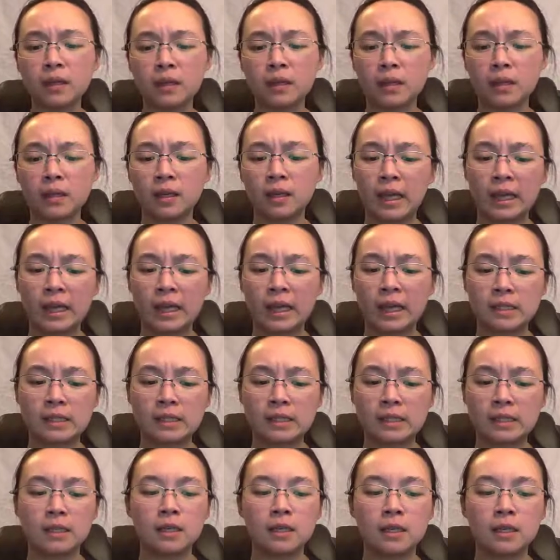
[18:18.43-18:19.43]

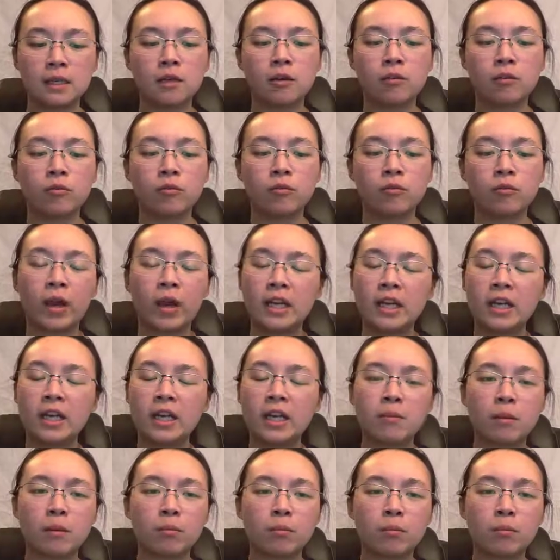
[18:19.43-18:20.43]
And for any
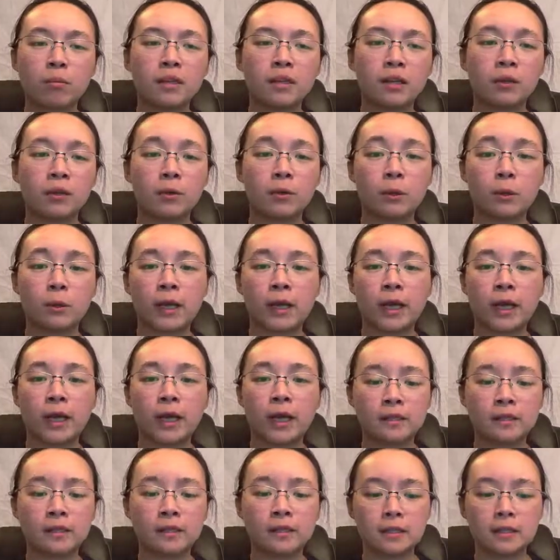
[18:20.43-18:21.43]
membrane that you look
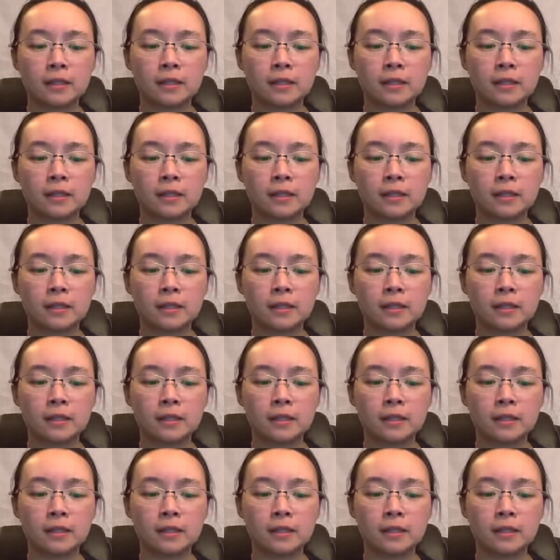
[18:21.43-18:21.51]
at,